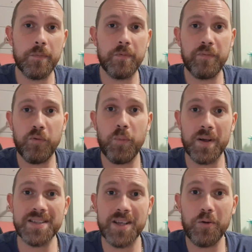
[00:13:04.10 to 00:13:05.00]
for
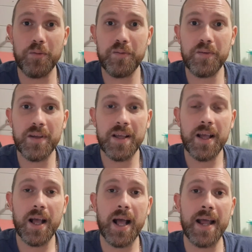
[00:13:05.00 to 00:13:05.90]
myself,
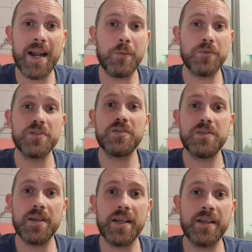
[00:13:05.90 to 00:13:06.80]
and that was
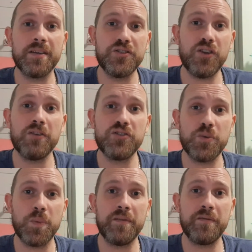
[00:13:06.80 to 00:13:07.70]
in
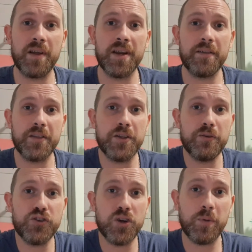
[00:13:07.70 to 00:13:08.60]
conjunction with another
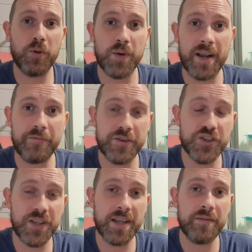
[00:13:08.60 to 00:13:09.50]
YouTuber called Average
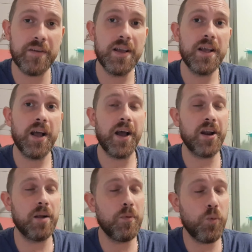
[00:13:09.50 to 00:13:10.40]
Steve. And
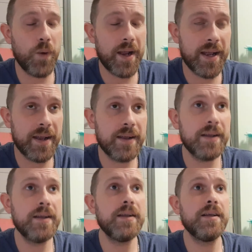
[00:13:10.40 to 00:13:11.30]
I'm aware
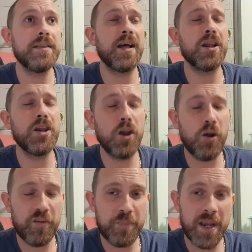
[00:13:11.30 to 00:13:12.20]
that a lot
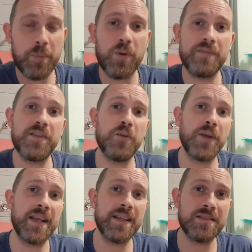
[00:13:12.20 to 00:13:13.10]
of people have
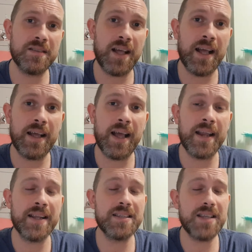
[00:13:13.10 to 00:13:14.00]
donated to that,
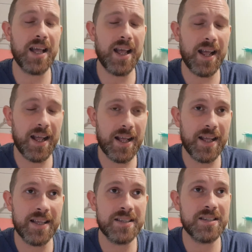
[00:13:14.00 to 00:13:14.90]
and
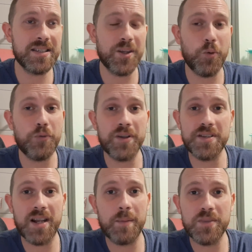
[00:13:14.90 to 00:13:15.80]
it still brings a
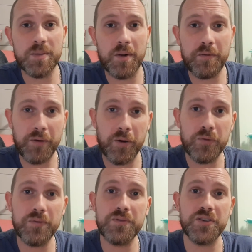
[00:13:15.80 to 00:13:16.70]
lump to my throat
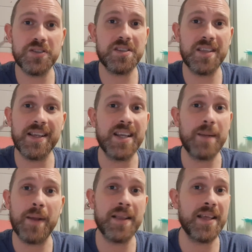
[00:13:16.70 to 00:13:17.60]
just thinking
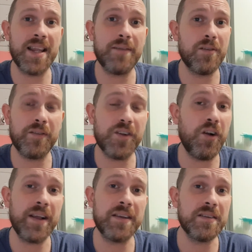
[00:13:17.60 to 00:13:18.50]
about their level of
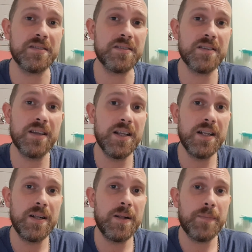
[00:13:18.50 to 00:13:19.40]
kindness
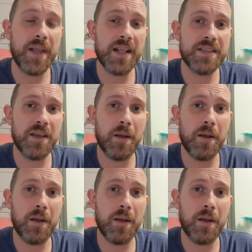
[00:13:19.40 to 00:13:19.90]
that